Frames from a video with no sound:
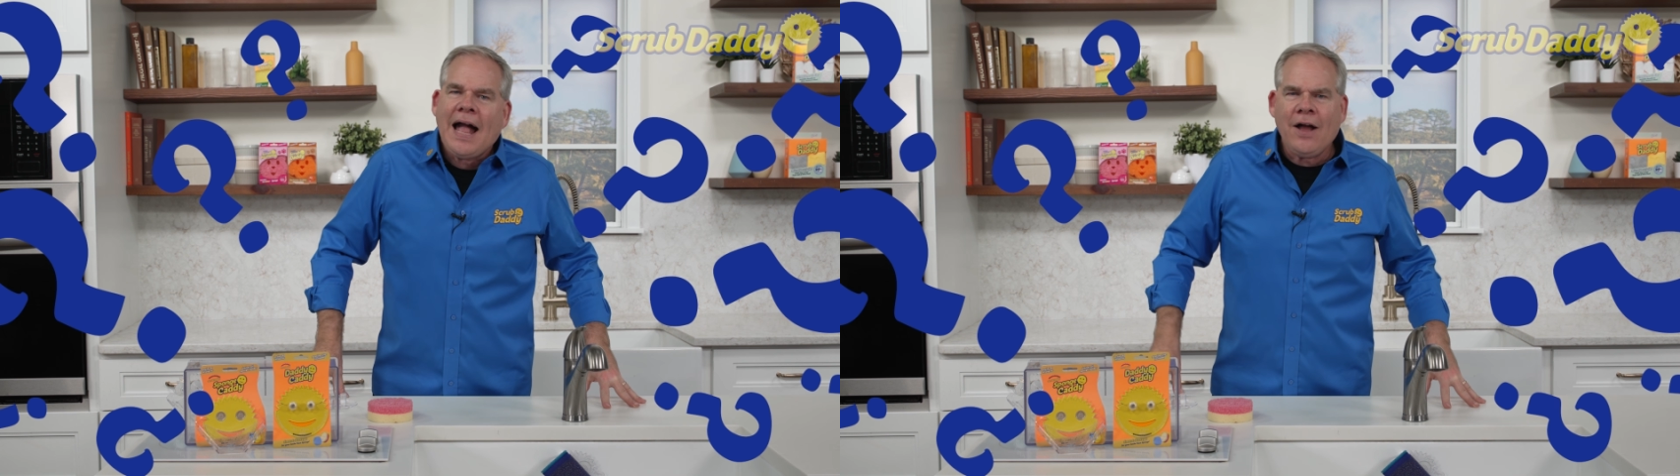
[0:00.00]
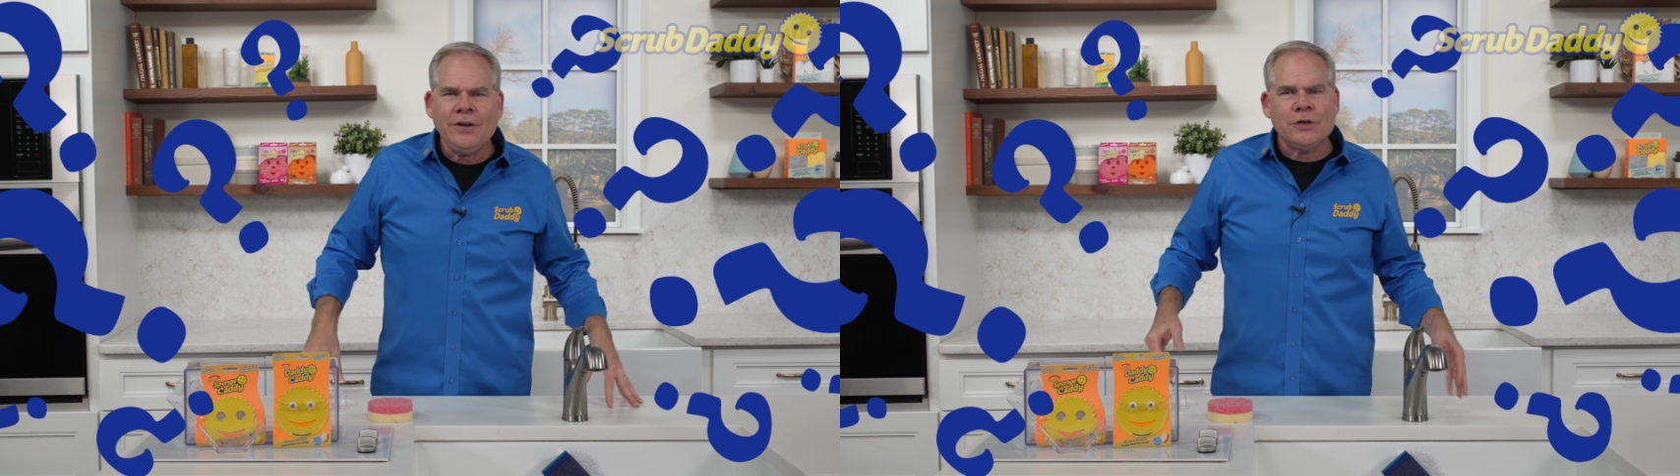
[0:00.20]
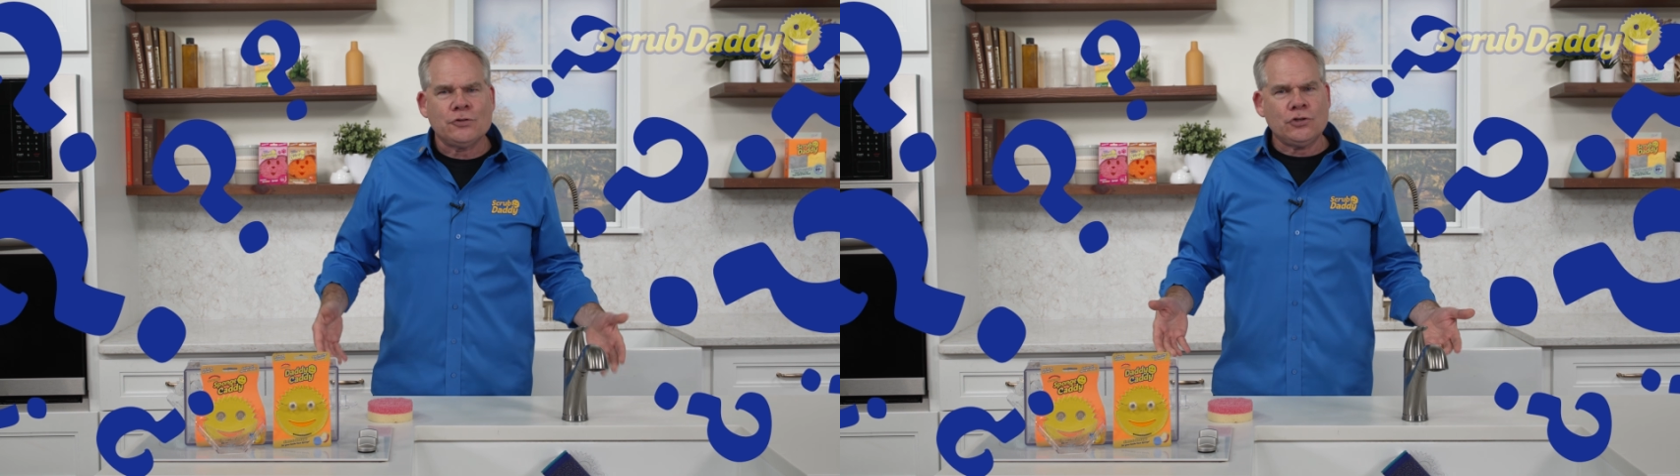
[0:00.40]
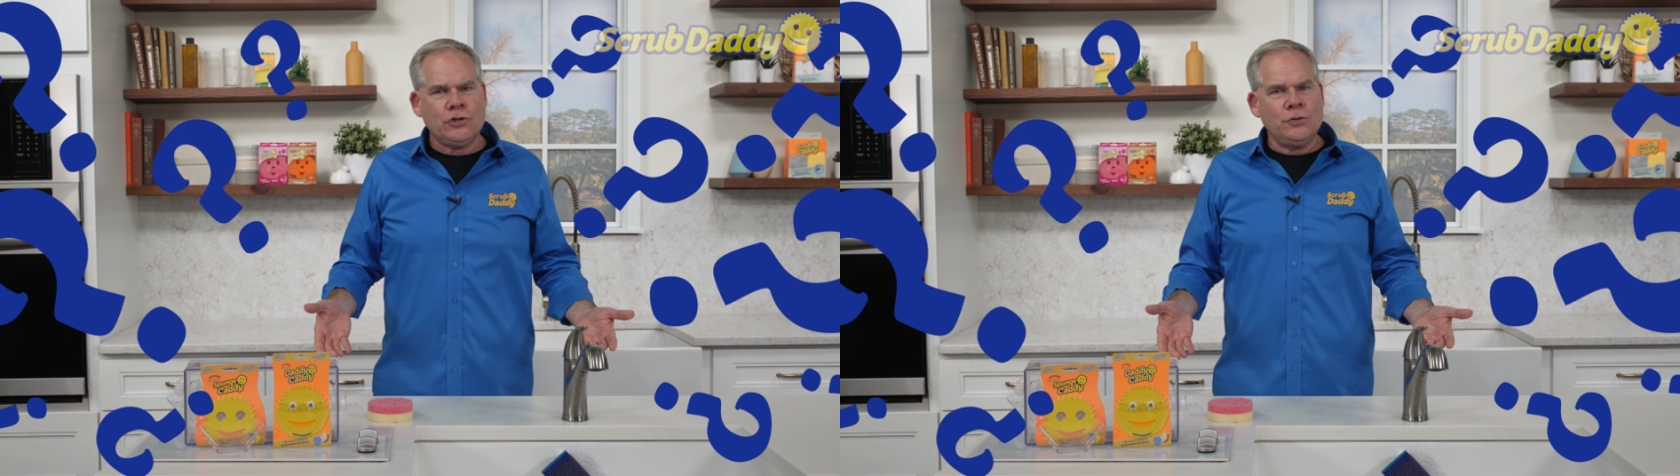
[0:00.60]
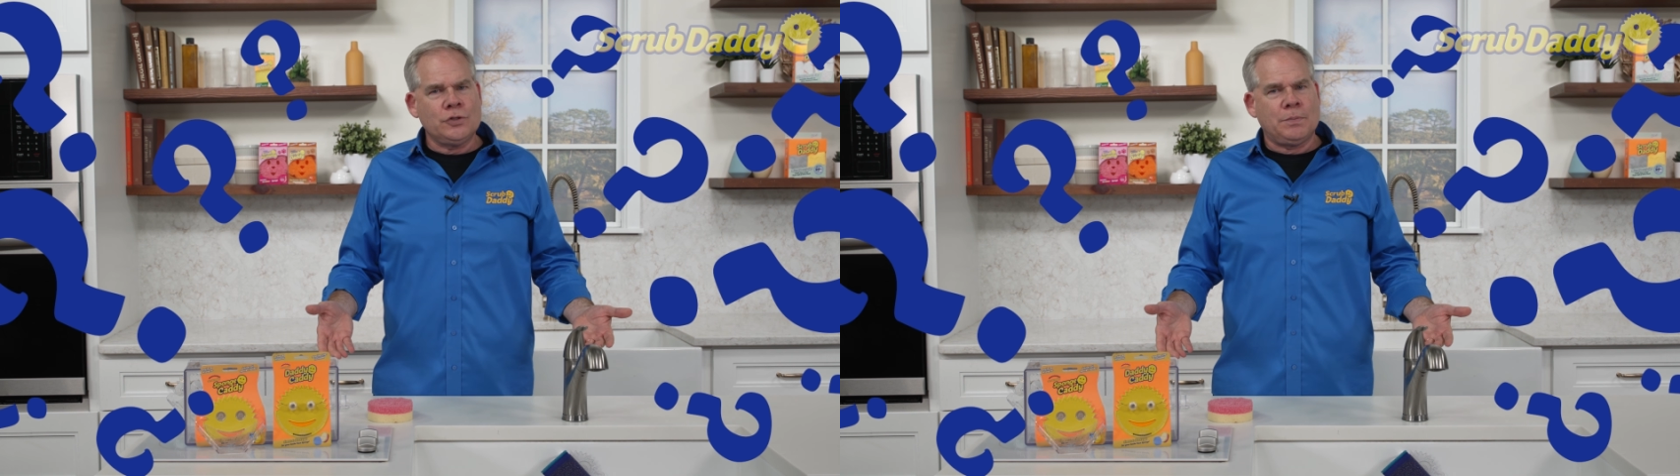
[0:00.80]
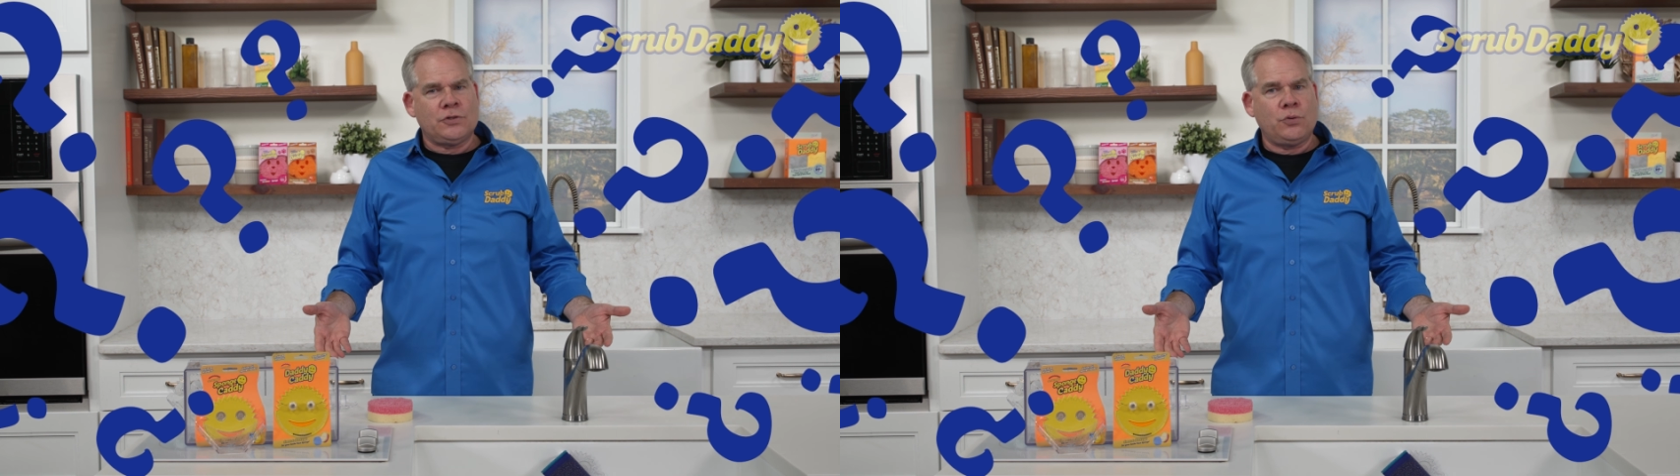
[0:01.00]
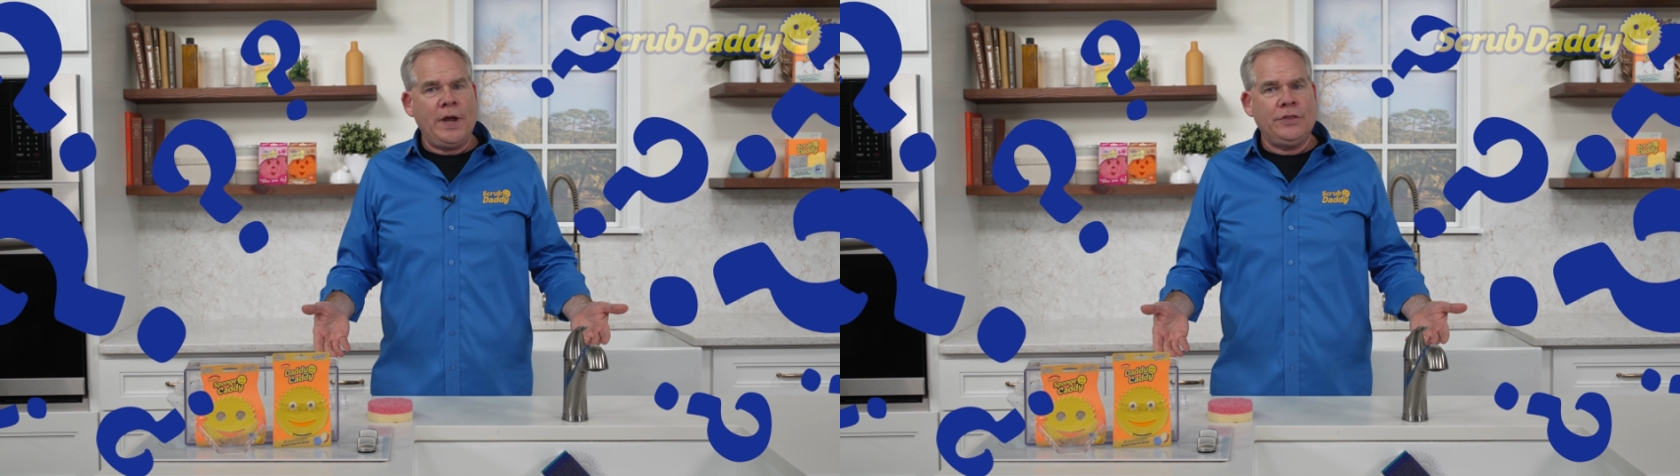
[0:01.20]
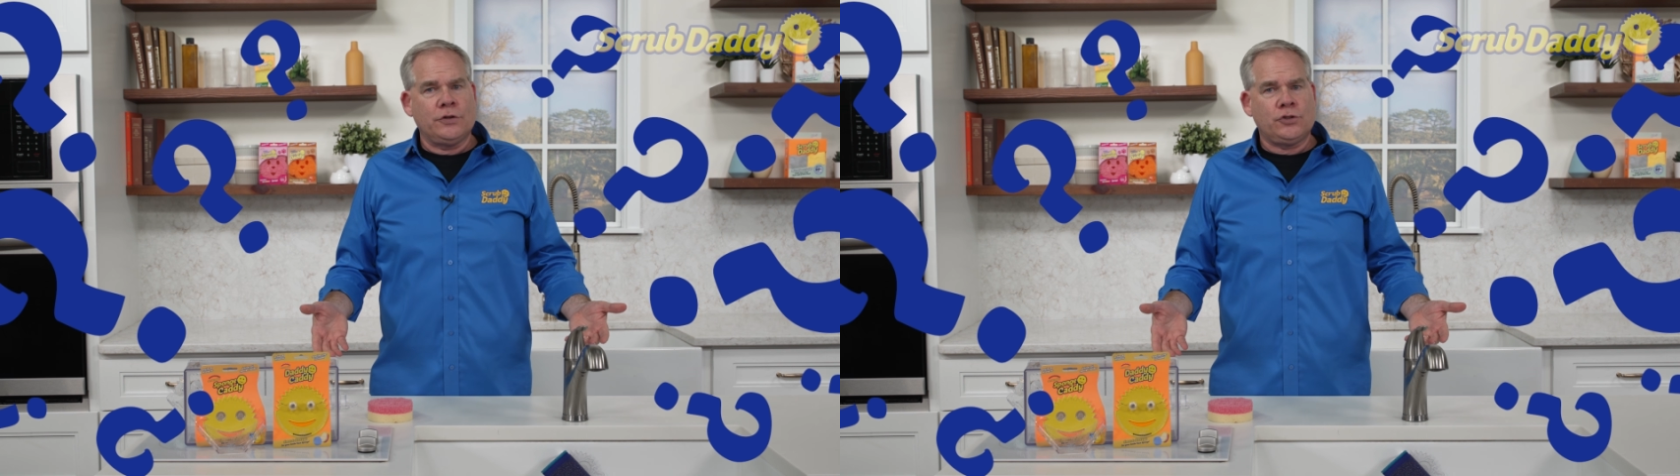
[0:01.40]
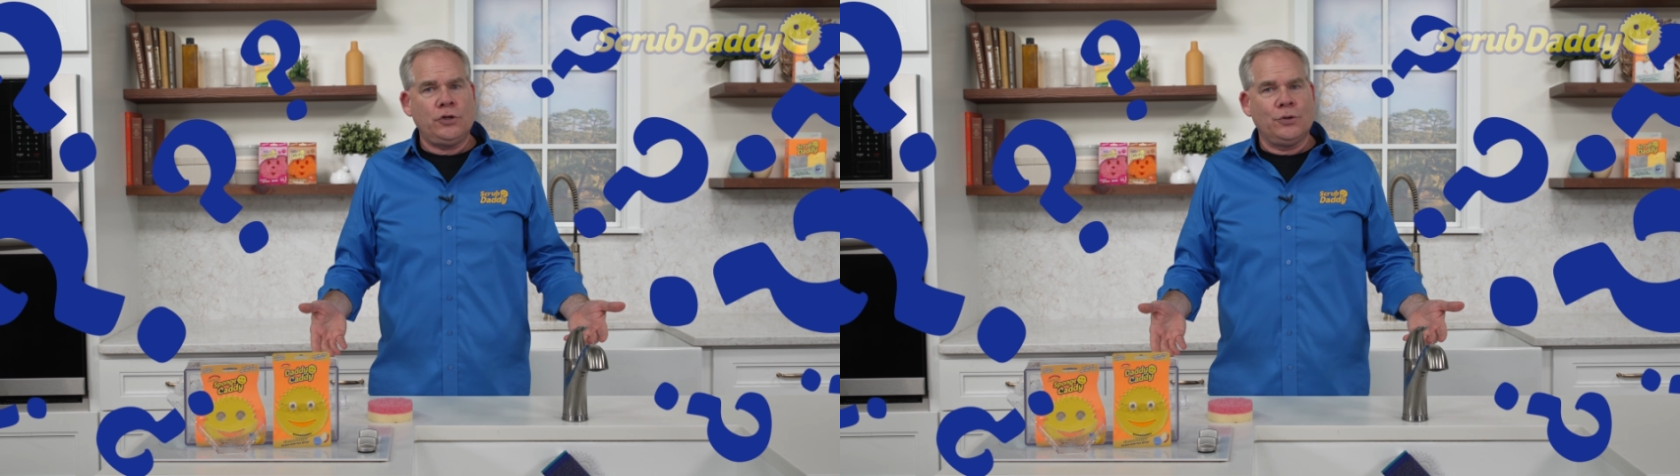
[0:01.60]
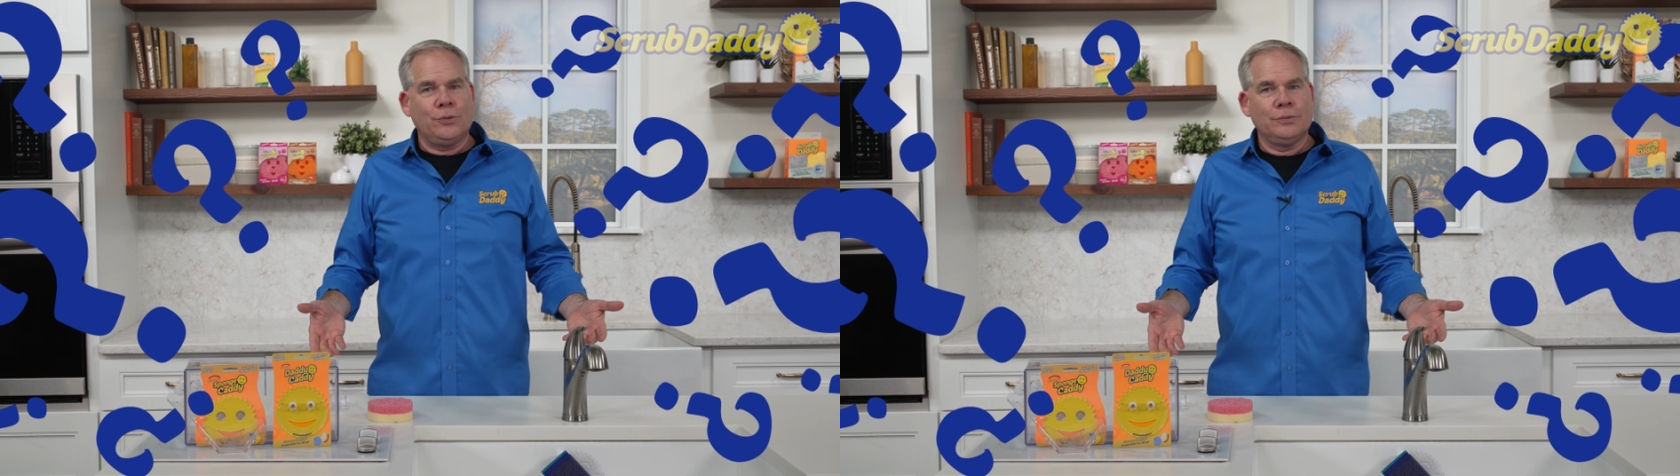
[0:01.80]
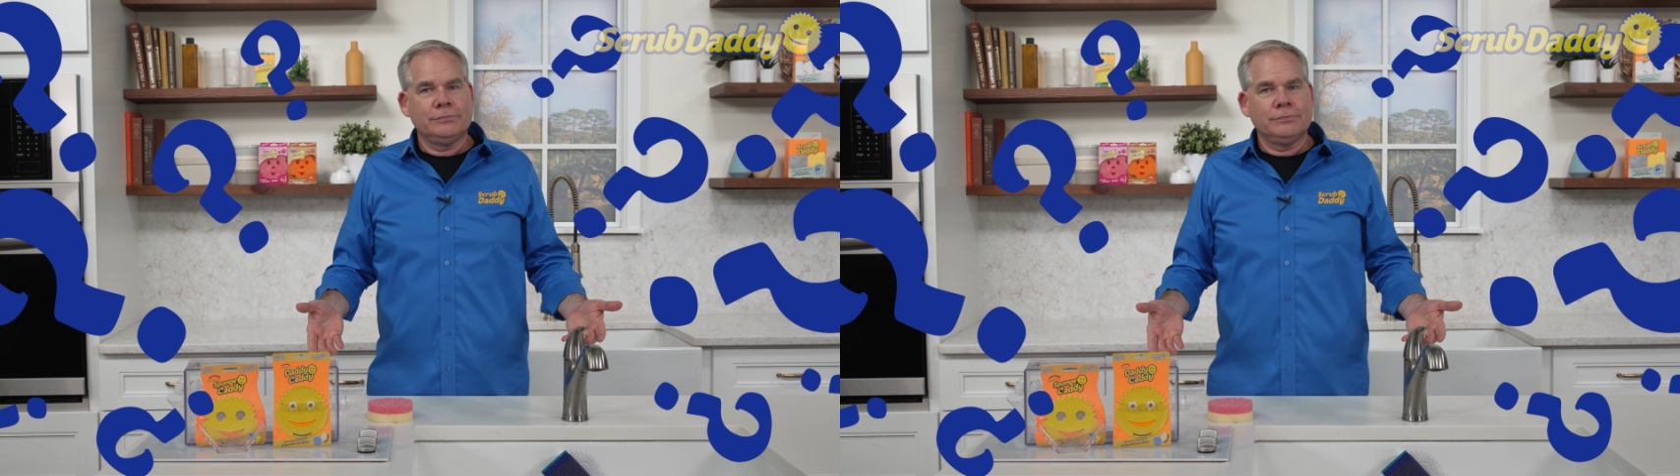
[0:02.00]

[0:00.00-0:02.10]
how do you choose between the 2?